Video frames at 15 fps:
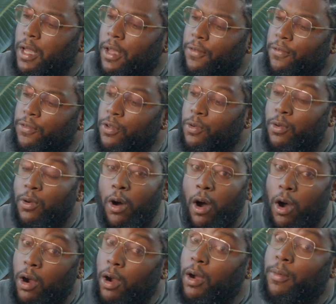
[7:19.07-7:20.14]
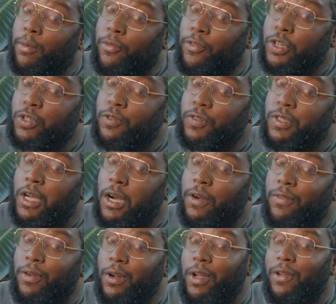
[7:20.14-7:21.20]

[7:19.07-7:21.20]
if you are a professional photographer.